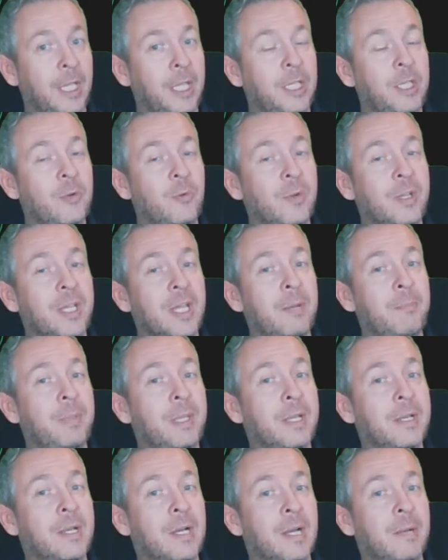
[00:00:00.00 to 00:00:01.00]
you can
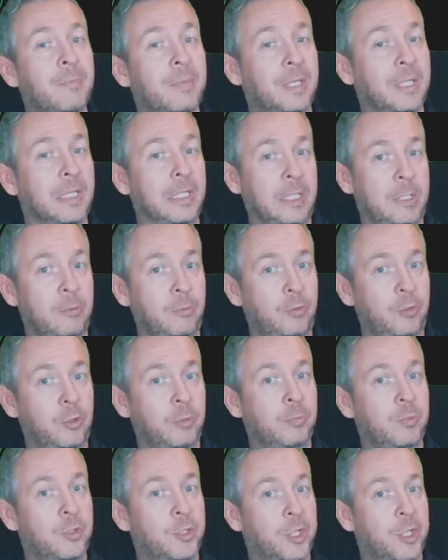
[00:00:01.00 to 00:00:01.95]
become a YouTube